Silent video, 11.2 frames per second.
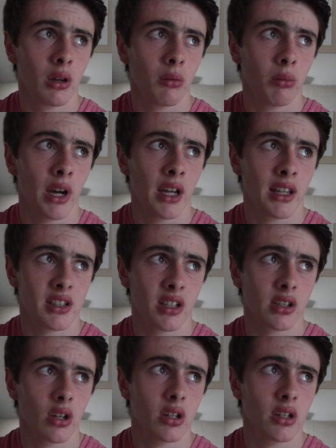where there's a
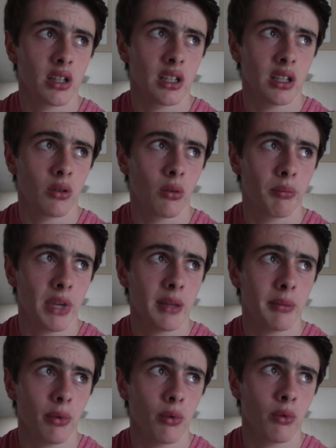guy or
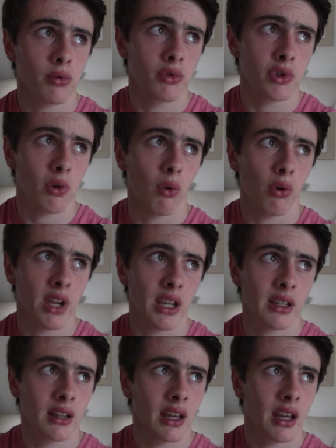people
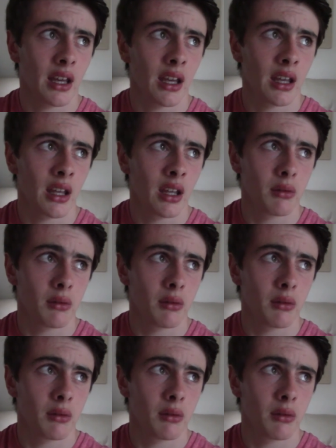talking there